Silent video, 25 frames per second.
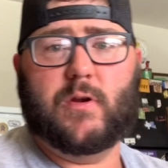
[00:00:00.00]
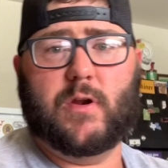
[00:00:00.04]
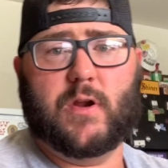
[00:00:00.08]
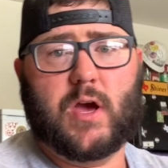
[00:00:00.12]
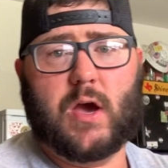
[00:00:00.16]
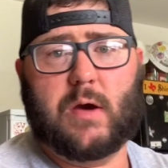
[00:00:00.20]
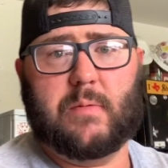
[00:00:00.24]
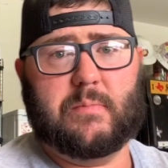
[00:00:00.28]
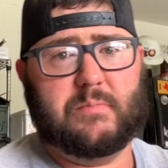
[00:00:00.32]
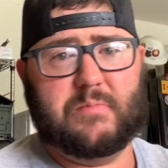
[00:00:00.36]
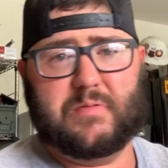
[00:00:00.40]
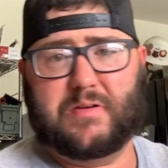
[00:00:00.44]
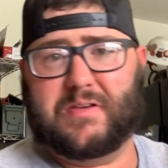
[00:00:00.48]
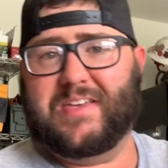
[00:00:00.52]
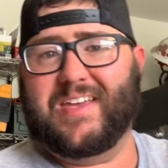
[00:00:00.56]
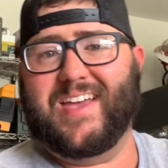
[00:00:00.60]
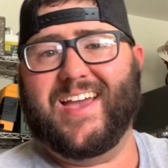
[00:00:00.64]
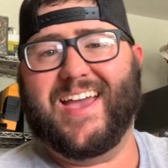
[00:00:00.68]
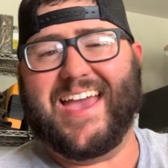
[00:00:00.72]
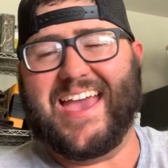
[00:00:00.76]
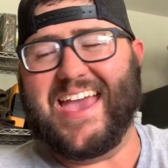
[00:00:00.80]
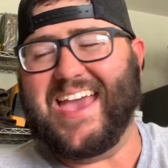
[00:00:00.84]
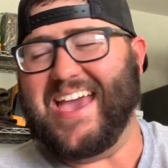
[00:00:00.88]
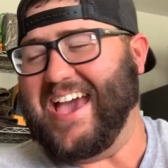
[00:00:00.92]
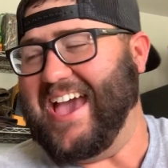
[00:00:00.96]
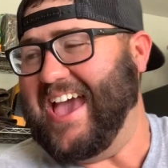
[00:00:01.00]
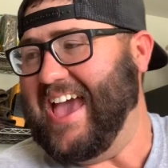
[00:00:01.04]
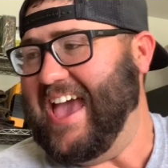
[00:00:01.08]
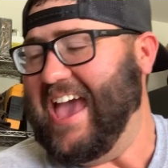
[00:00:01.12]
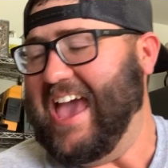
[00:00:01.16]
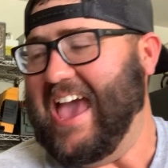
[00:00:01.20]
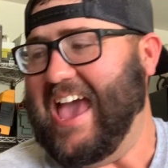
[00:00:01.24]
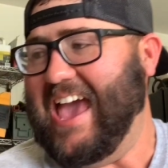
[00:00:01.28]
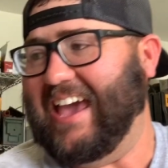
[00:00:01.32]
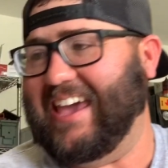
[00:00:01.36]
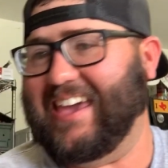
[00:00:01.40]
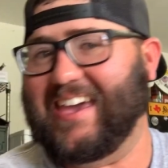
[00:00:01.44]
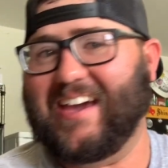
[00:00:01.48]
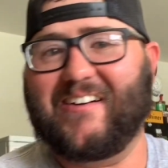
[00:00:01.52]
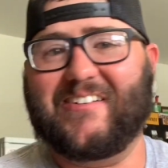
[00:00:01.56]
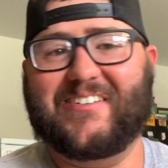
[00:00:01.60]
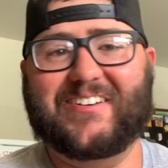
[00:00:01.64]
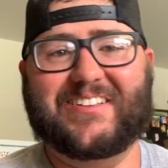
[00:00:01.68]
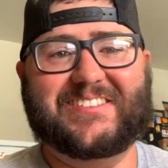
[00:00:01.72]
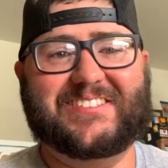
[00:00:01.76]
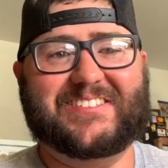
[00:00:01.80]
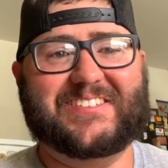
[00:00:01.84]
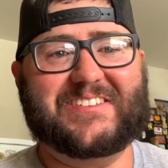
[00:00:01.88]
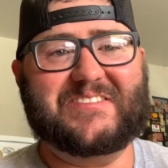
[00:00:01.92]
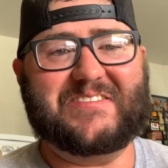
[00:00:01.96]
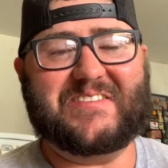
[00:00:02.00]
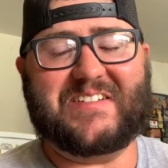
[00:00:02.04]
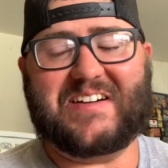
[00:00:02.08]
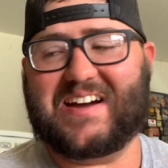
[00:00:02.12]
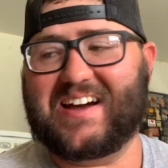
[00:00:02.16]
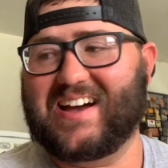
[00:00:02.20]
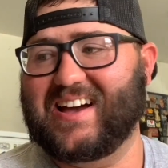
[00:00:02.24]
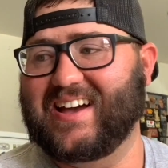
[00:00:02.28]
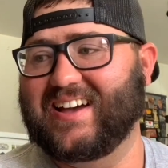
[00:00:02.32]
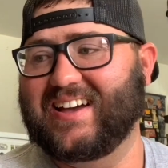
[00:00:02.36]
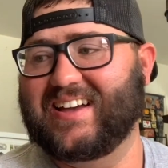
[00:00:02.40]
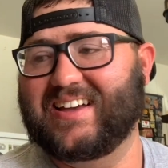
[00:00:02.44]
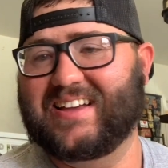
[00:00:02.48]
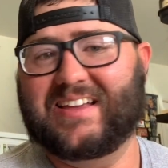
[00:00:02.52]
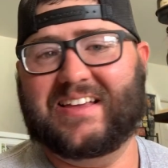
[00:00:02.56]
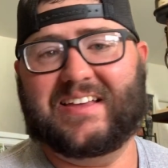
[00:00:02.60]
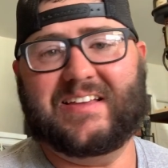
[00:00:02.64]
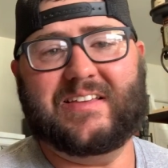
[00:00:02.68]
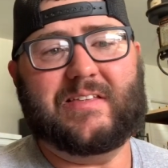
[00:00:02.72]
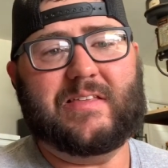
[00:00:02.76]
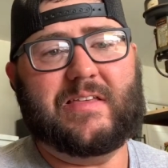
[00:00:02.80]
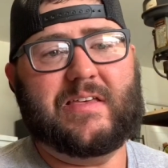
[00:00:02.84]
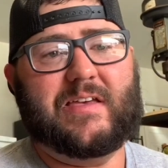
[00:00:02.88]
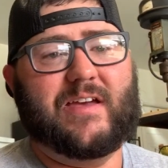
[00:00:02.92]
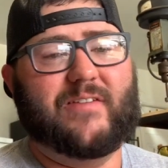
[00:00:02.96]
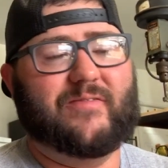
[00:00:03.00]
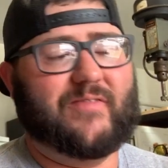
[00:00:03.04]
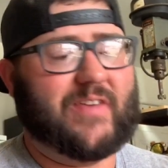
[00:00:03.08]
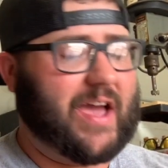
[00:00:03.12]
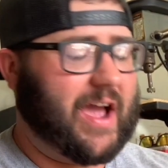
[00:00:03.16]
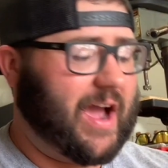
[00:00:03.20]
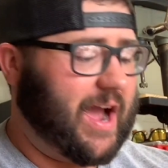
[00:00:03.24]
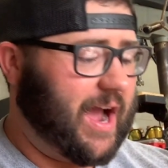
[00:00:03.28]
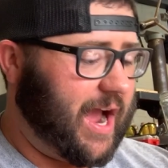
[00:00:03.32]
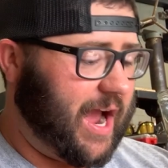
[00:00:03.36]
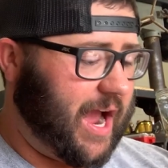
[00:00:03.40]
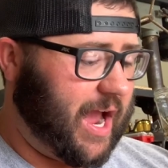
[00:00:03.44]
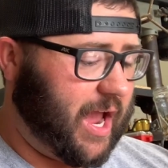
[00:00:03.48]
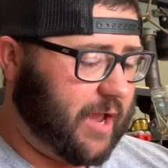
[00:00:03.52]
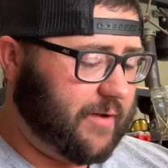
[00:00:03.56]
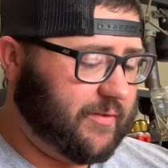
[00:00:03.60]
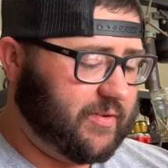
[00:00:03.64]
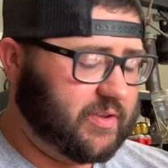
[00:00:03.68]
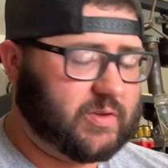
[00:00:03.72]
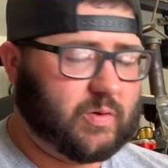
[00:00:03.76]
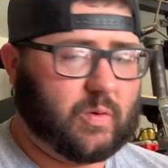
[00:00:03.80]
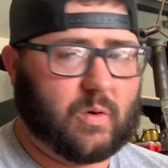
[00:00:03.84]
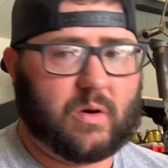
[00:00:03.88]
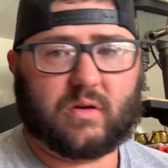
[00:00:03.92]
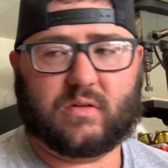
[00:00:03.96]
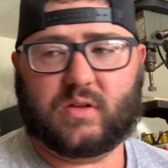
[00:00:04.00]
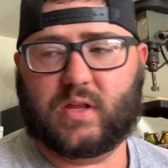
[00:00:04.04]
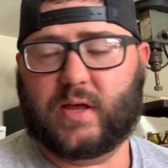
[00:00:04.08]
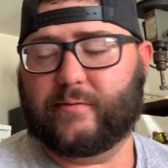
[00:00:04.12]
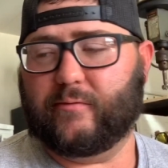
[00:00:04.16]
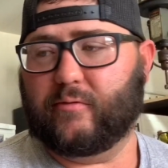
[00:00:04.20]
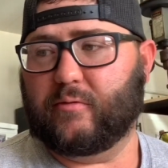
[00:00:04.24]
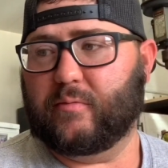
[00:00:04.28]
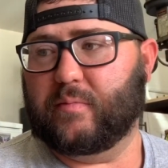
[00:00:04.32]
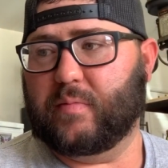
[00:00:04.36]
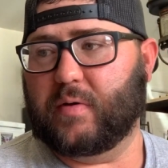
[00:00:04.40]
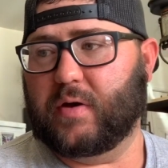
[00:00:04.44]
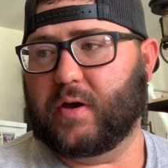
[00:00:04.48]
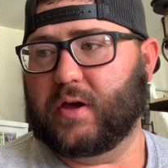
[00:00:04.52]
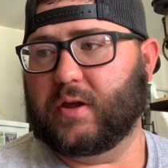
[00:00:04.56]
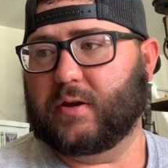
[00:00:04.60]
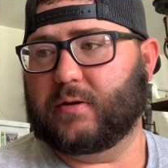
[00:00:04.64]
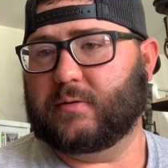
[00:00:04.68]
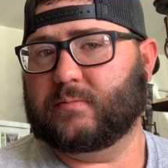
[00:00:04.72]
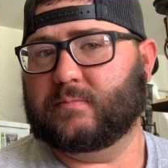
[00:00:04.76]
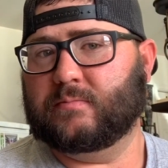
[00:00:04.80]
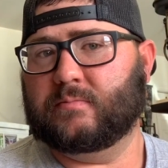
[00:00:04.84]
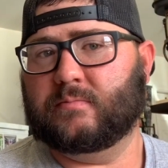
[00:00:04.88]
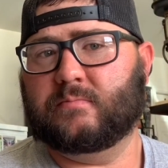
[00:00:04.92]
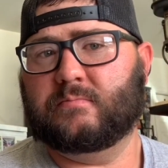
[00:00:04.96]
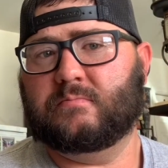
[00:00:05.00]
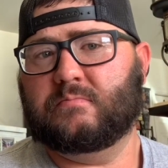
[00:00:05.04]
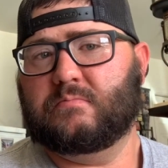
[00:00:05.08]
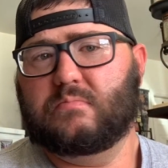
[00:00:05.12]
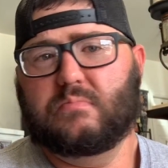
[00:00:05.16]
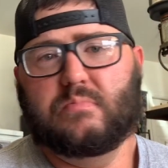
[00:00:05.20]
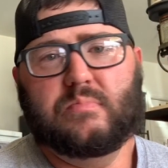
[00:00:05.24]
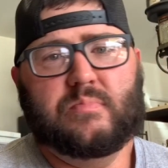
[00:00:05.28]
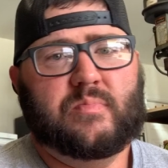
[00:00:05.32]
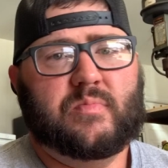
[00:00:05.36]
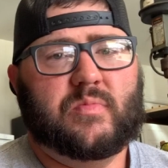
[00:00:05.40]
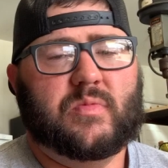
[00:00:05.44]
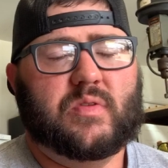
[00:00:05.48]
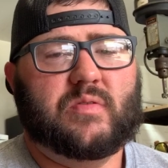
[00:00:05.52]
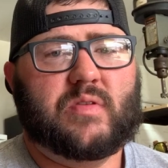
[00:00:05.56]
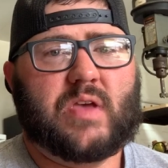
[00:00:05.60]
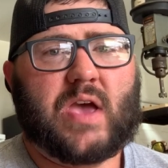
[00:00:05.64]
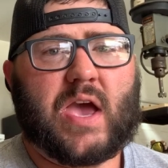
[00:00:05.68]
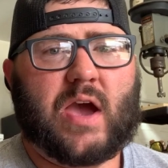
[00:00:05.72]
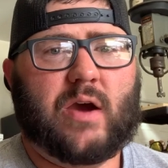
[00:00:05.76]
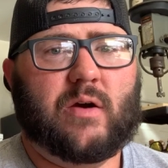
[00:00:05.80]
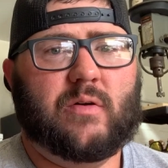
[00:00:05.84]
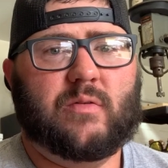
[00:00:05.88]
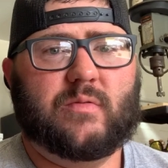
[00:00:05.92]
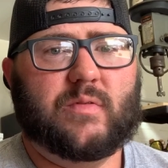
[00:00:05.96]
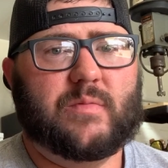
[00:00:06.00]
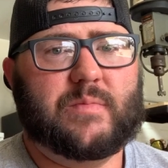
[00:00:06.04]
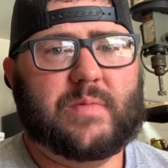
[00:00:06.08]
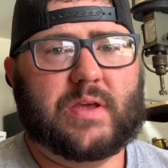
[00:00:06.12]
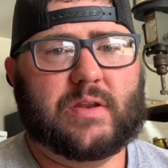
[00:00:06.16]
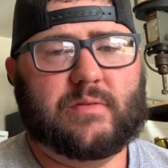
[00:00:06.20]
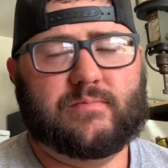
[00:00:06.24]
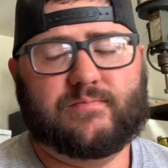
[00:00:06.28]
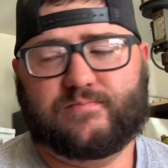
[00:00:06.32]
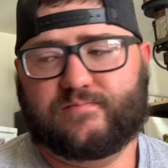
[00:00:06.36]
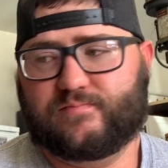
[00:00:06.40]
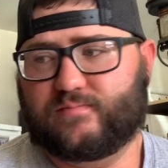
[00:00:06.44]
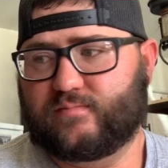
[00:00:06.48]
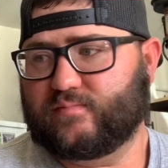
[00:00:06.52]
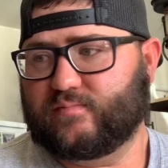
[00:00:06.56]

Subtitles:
it up going to that high of a torque level, but yeah, I mean,